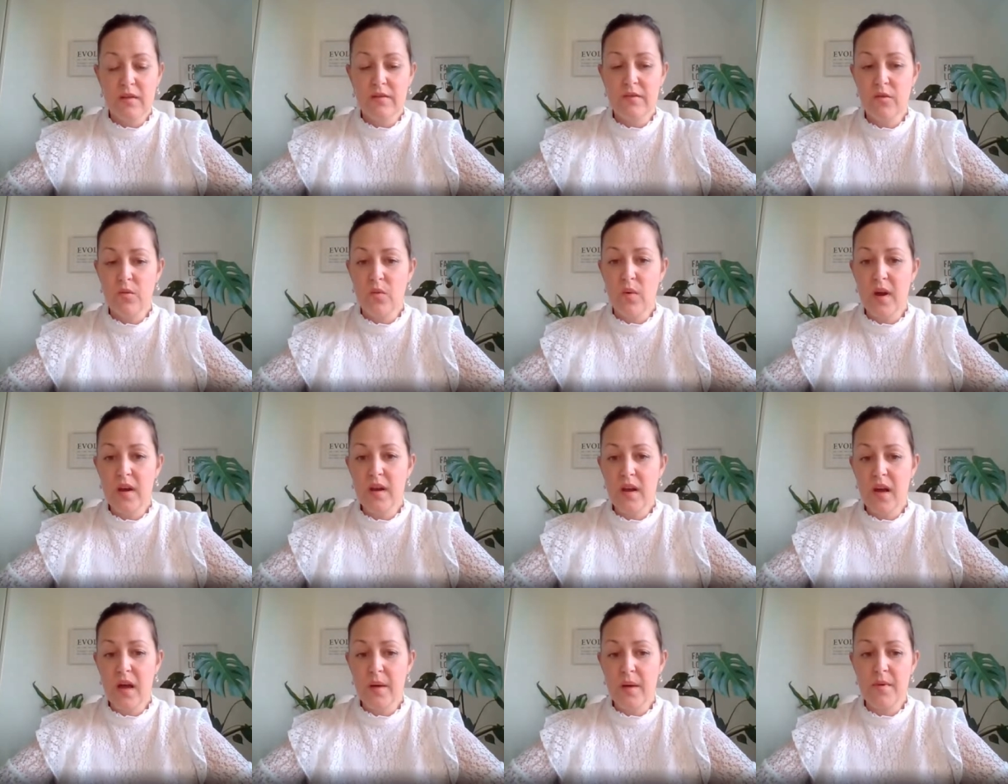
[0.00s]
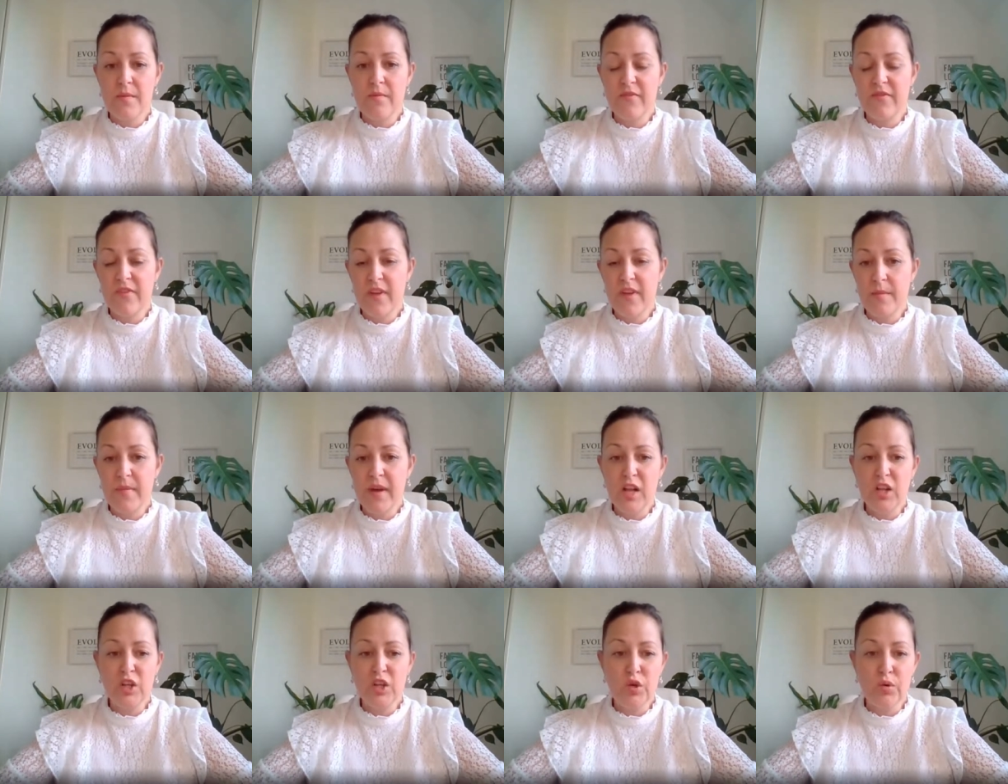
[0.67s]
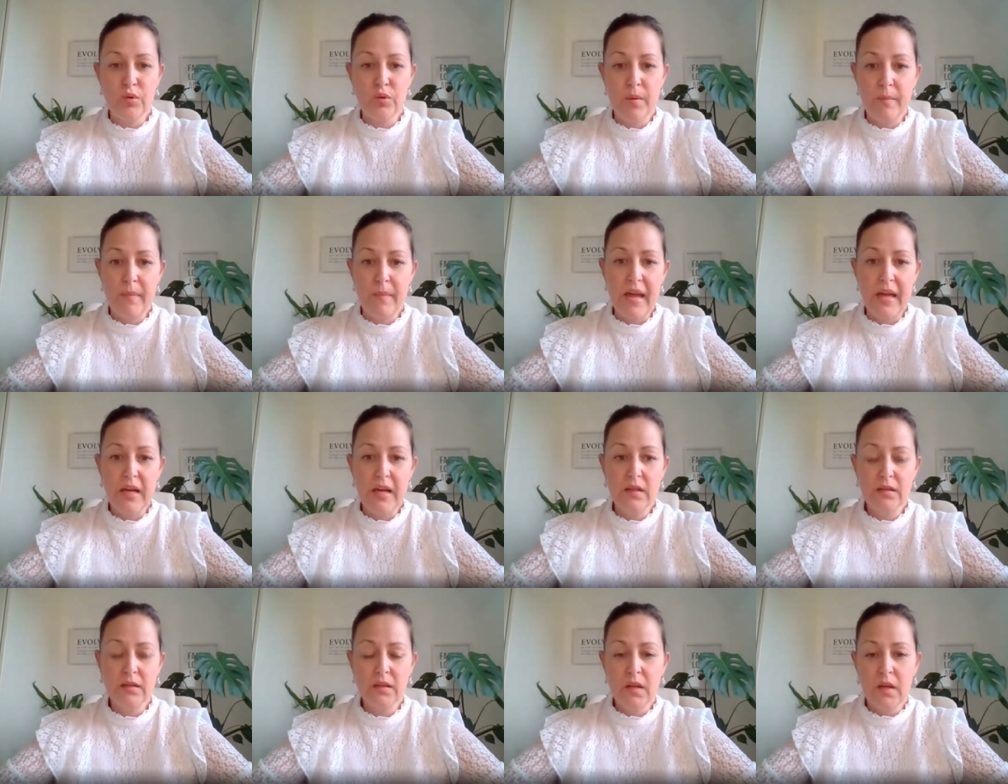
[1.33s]
for one, I'm a female, you're a
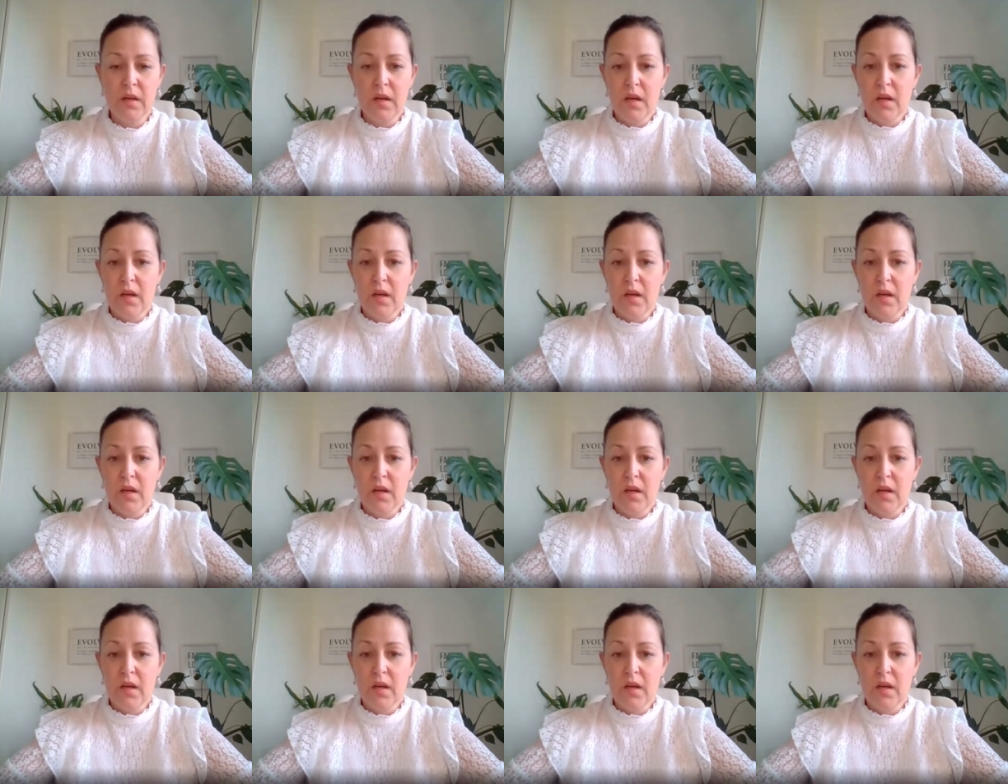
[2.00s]
male,